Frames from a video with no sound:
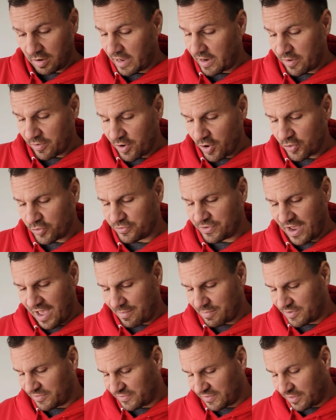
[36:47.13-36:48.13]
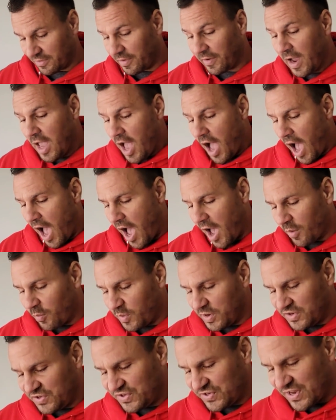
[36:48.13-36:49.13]
Oh, I don't know who Tom is either. Okay. Uh,
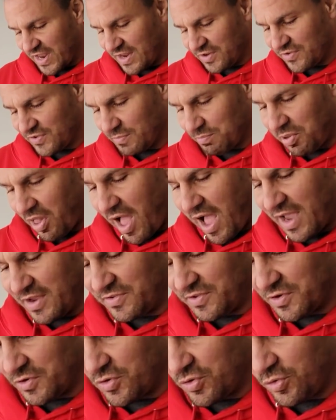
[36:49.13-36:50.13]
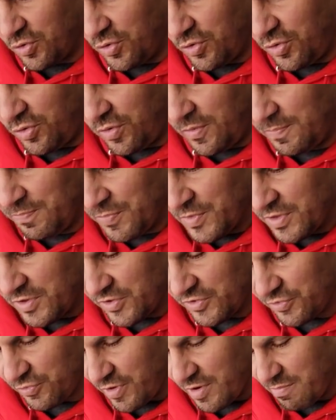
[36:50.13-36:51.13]
we sent supplies and cool
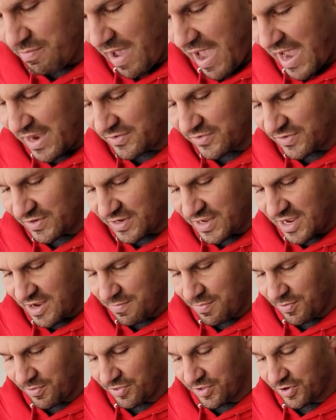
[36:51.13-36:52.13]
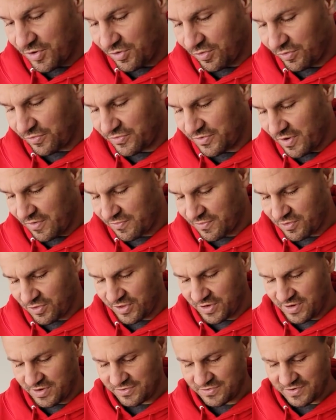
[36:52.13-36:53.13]
discreet bags to keep the girl stuff
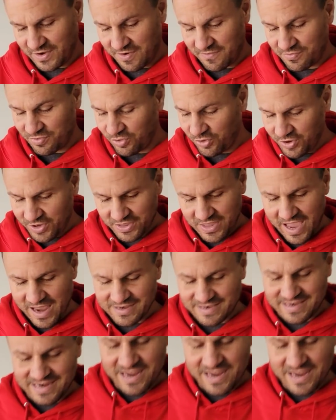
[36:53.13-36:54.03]
clean and safe. Look at that.